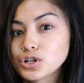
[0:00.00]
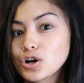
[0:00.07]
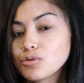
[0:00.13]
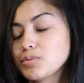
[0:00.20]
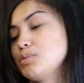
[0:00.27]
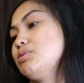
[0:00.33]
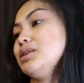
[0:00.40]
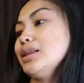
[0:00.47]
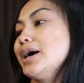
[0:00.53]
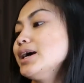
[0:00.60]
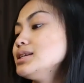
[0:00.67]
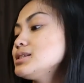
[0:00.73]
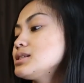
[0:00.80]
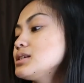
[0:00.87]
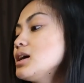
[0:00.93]
so, maybe
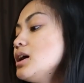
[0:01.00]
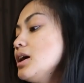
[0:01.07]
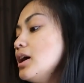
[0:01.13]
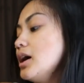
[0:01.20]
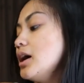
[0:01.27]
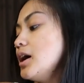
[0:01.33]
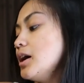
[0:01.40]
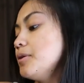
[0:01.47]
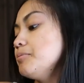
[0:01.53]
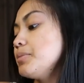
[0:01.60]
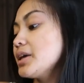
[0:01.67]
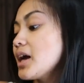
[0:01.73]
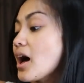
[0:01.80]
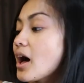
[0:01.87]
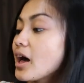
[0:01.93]
less. Um,
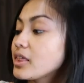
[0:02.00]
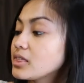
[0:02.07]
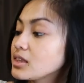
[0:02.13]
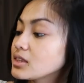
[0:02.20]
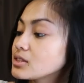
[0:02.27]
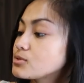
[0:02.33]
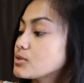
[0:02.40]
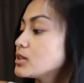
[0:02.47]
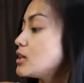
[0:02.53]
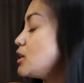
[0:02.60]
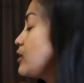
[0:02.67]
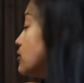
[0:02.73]
but yeah, I think that's really